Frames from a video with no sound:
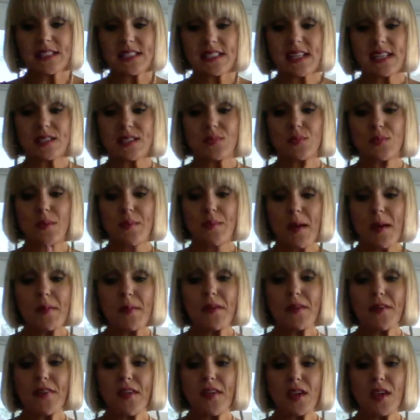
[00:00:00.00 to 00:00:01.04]
It says,
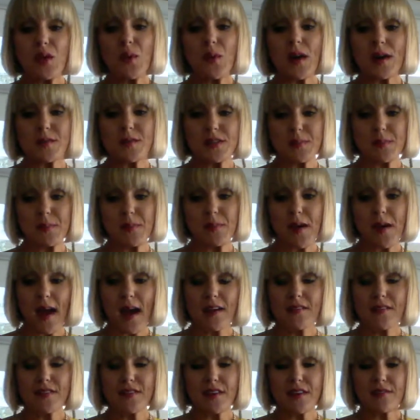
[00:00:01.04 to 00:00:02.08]
remember that you are
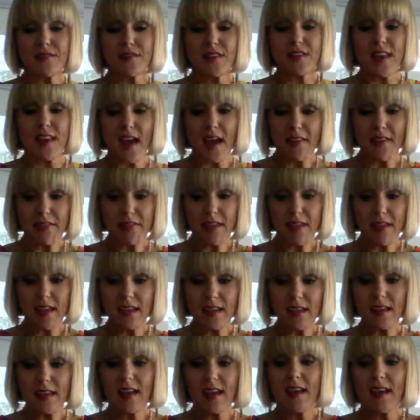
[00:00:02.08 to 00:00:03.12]
deprived of nothing